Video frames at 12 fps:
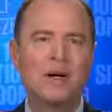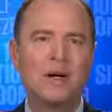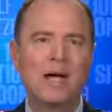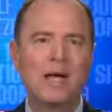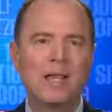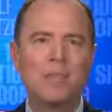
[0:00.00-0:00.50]

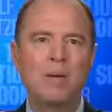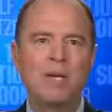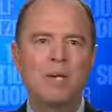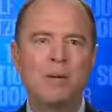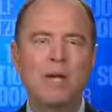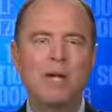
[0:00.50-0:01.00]
And the
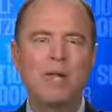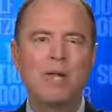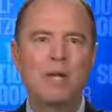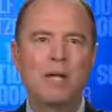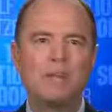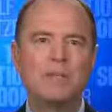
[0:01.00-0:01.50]
best way
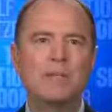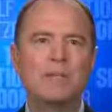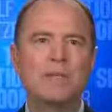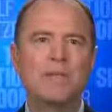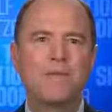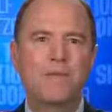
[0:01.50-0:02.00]
for him to
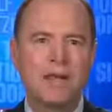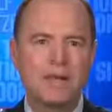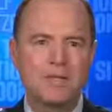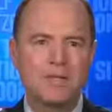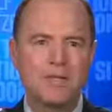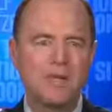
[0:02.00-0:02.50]

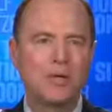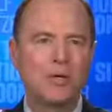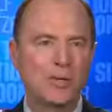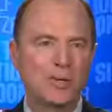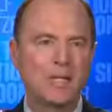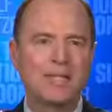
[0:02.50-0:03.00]
deflect
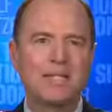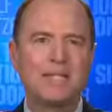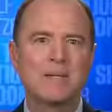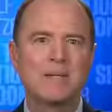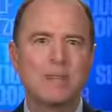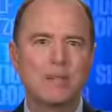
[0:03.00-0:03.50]

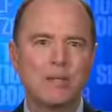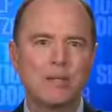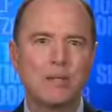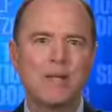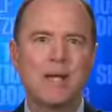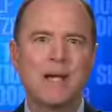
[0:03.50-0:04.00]
criticism for
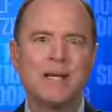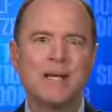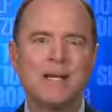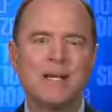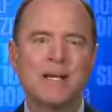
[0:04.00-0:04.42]
doing that